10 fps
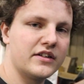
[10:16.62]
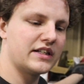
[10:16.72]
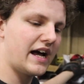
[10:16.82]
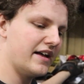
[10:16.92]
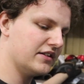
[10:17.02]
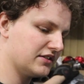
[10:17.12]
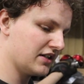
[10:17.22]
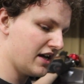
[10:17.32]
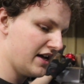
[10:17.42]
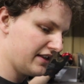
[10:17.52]
Tials.
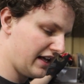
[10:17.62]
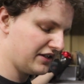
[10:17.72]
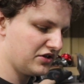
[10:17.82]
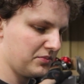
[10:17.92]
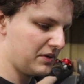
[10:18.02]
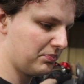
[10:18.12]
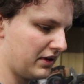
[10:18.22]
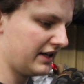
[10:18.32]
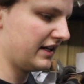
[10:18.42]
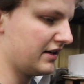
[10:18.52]
That should be
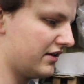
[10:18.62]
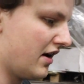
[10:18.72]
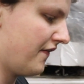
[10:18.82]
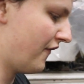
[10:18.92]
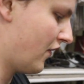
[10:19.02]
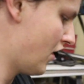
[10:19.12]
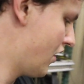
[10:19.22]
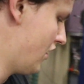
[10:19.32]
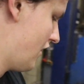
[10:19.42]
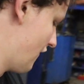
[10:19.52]
plenty enough
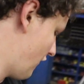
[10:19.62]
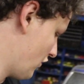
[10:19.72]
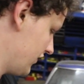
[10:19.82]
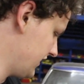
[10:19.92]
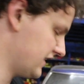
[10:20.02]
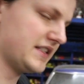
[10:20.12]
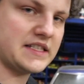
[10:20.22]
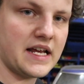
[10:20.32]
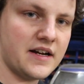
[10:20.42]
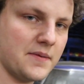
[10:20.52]
for this
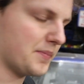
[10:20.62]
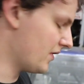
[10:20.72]
setup